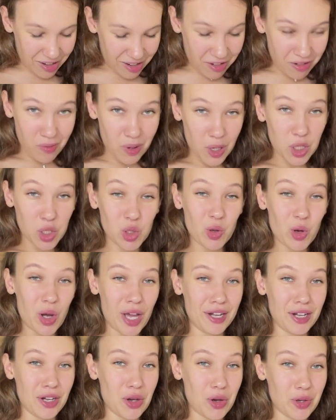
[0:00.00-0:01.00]
when you
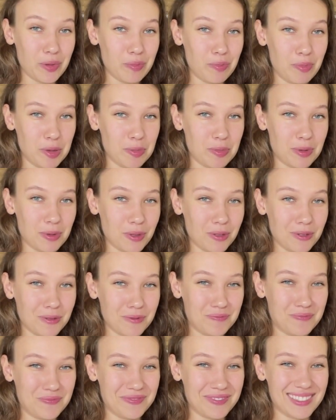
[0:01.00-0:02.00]
annoy people.
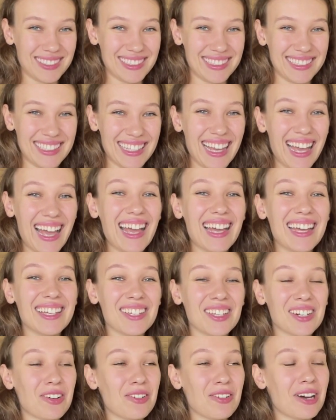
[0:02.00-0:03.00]

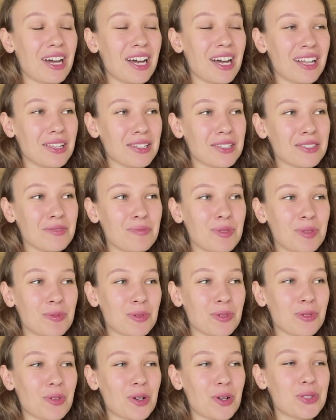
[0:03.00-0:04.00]
You know, a lot of
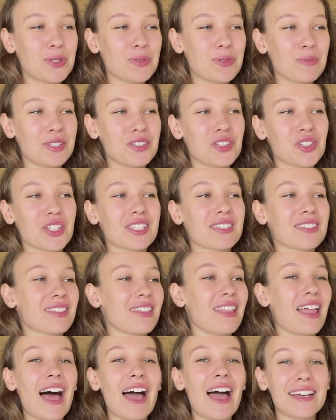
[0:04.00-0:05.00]
people want to be just
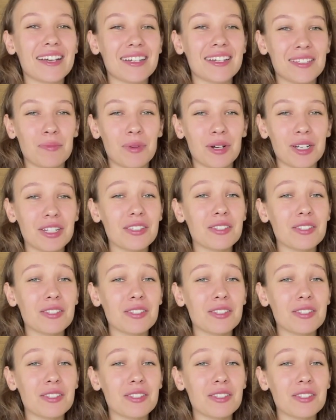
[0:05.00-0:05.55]
liked, but it's